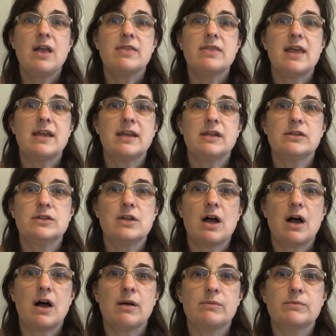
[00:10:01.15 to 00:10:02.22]
They
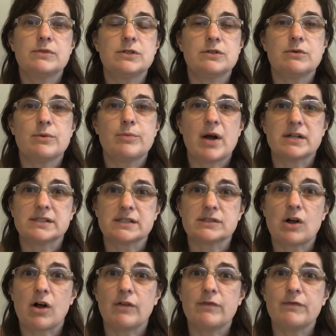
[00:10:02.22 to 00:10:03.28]
can do a process called